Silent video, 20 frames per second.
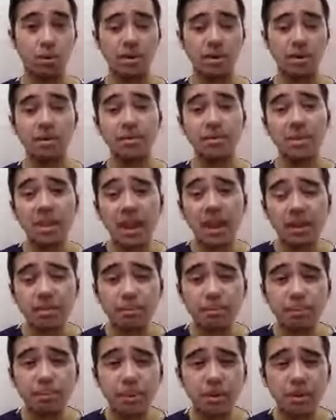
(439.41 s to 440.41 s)
that
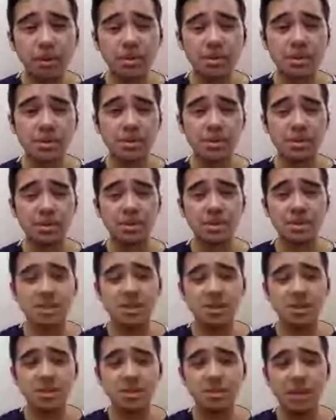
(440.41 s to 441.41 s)
person's
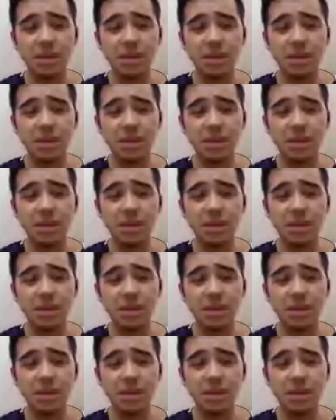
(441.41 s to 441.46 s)
voice,